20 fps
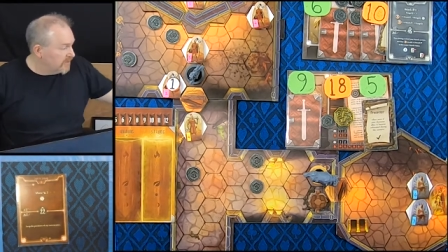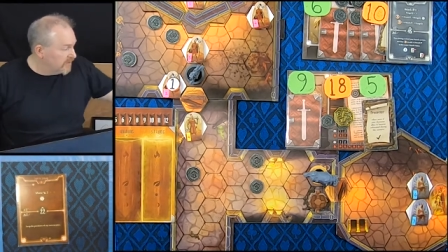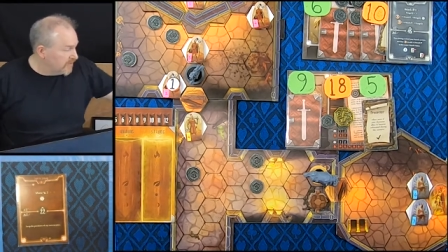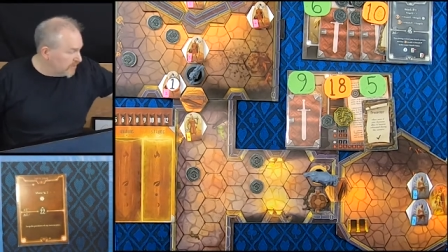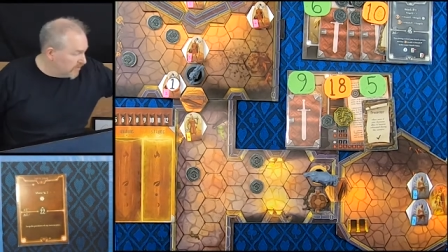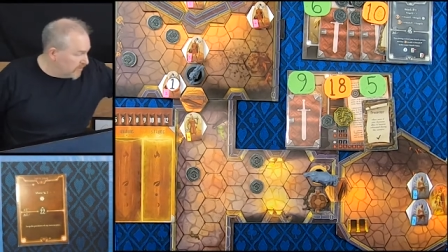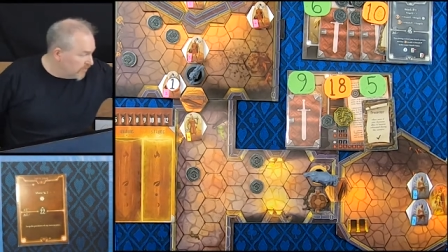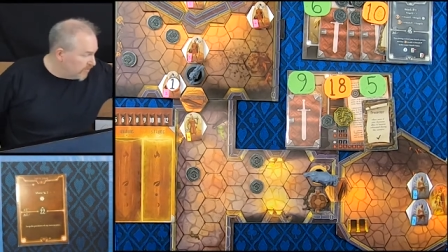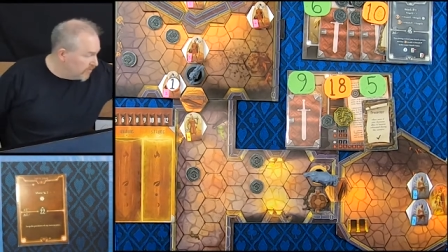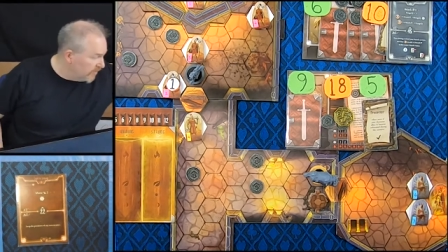
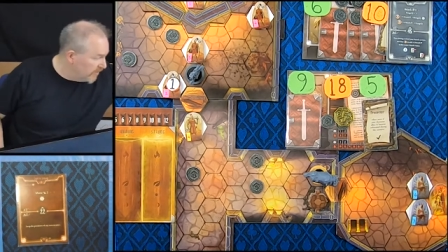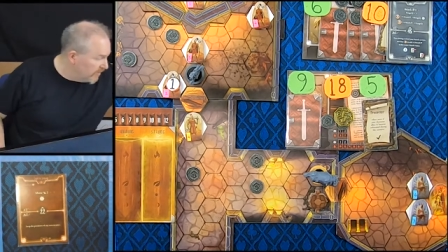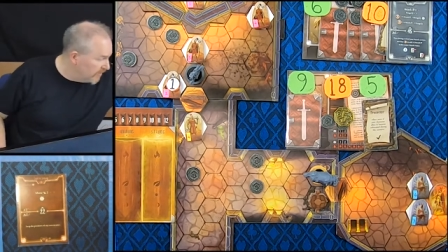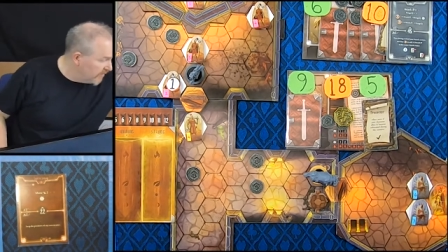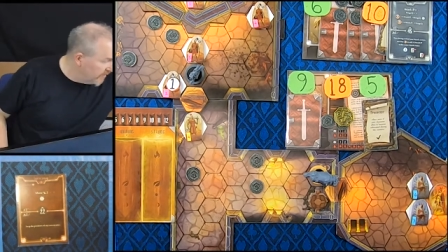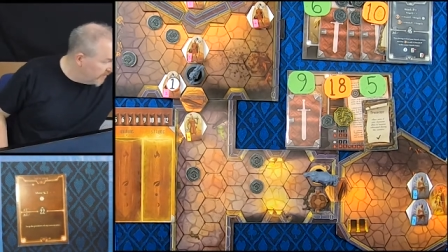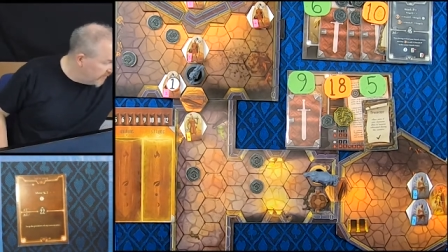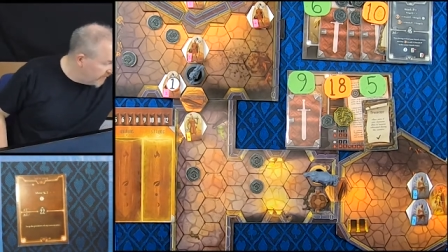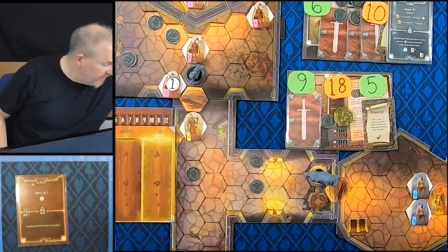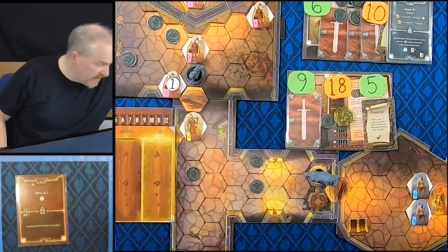2
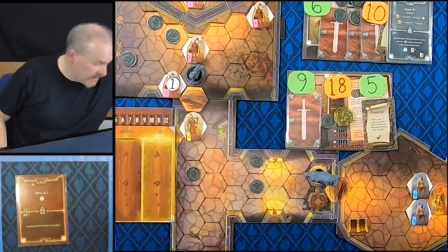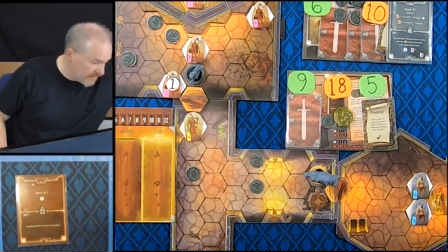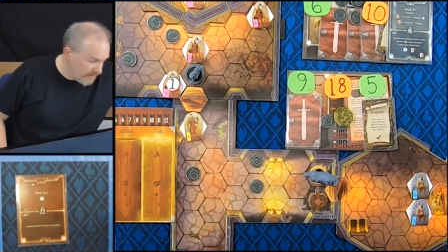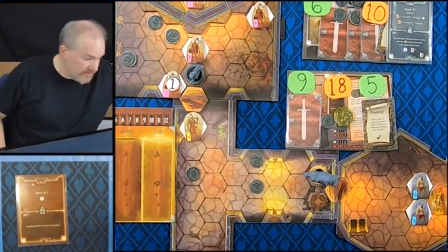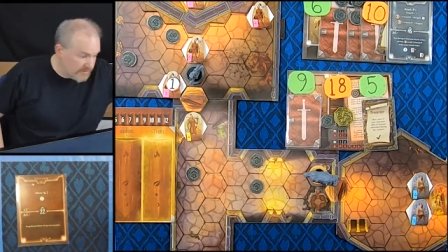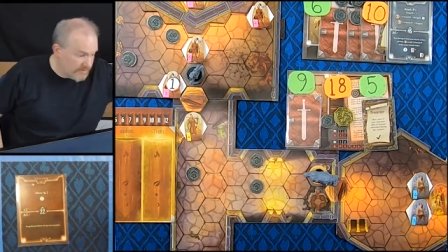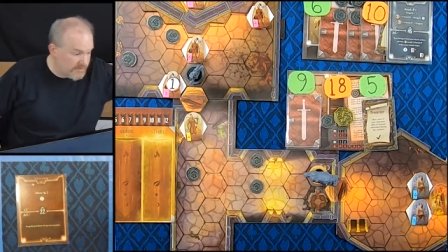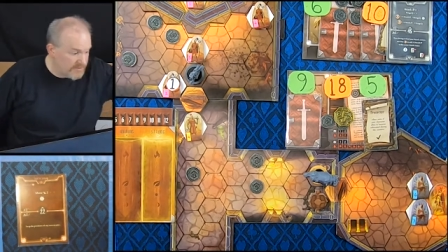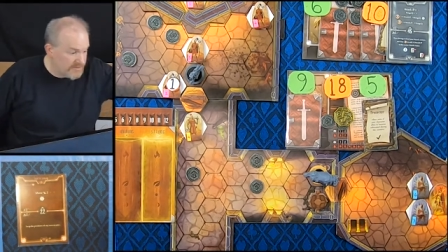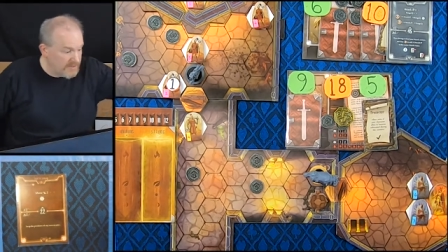
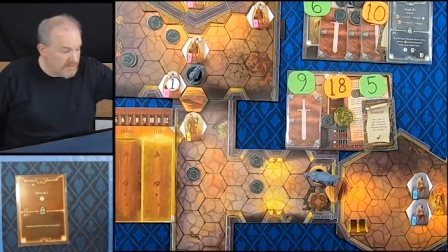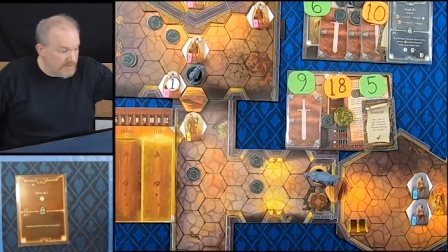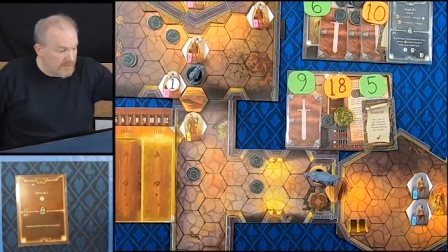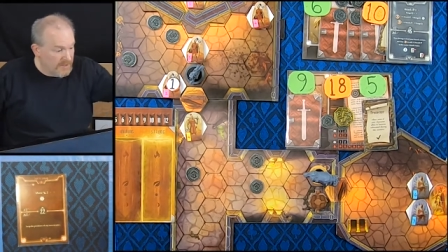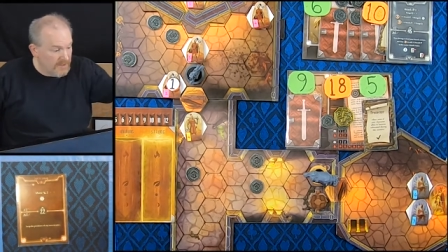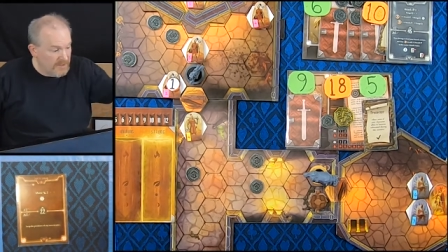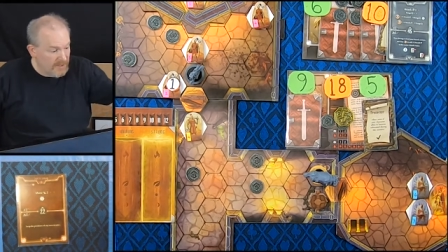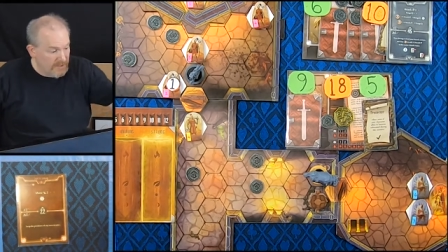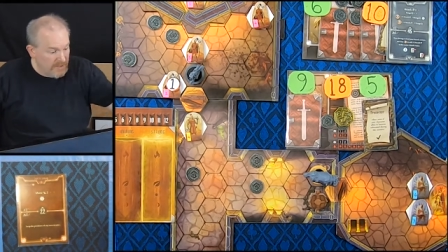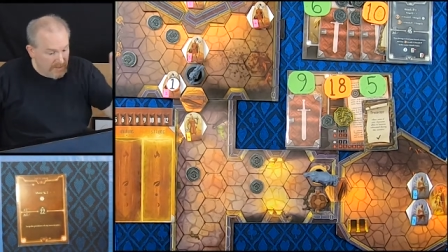figures
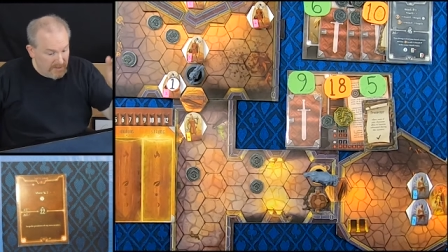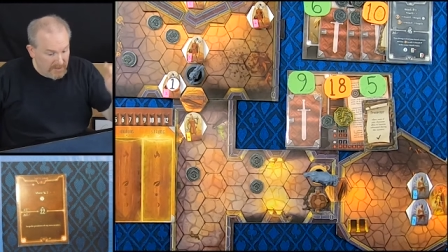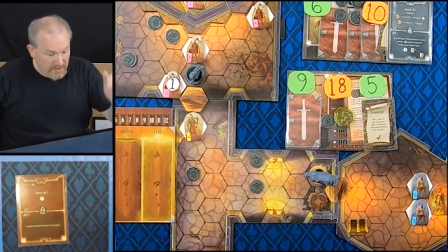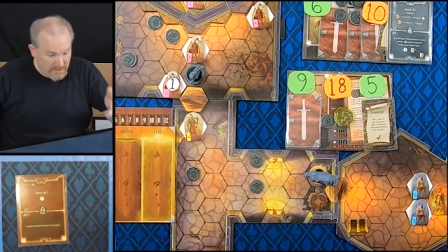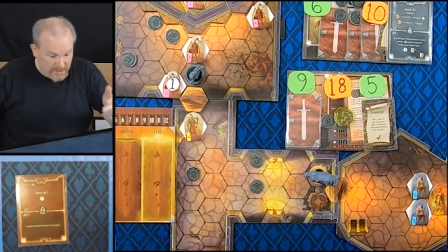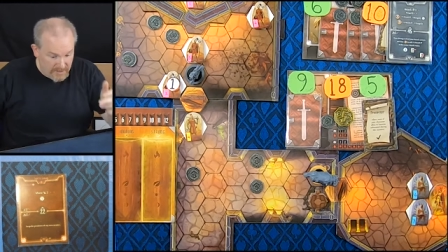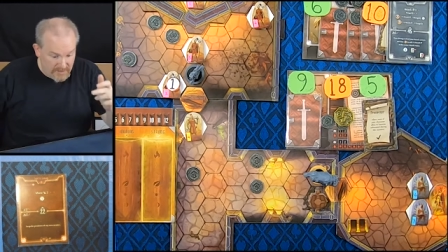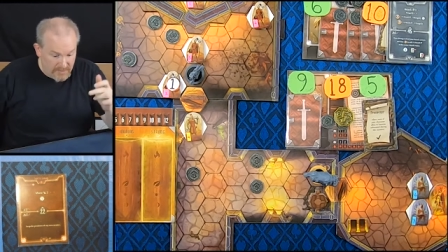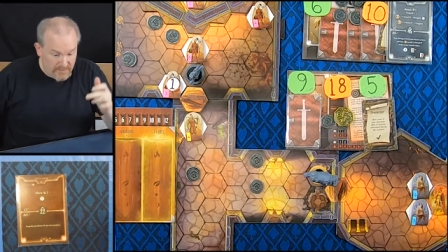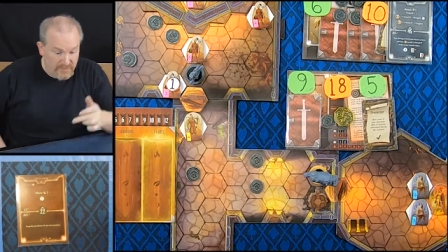
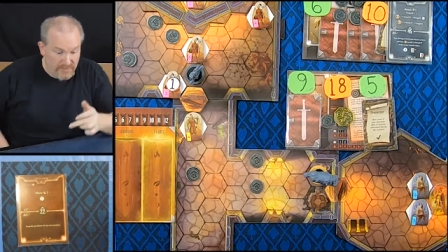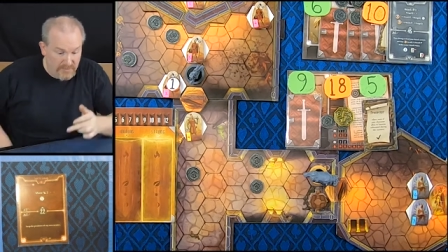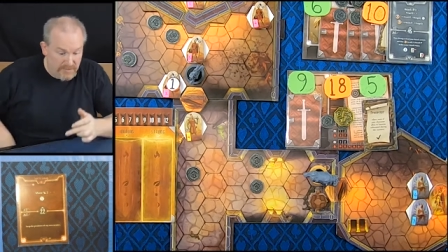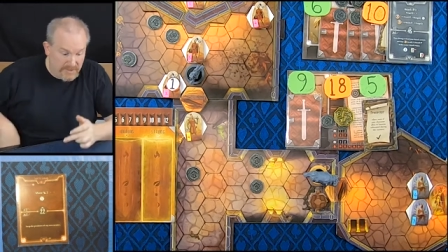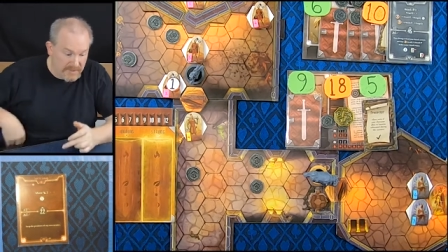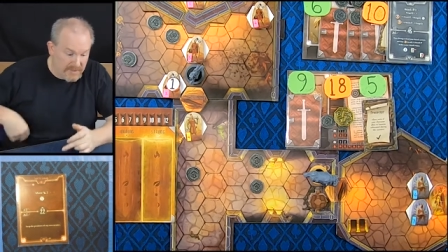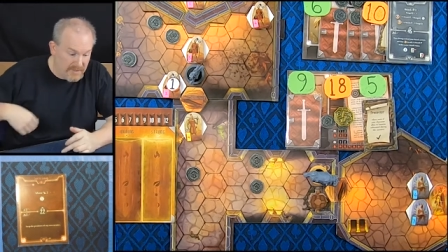on the board.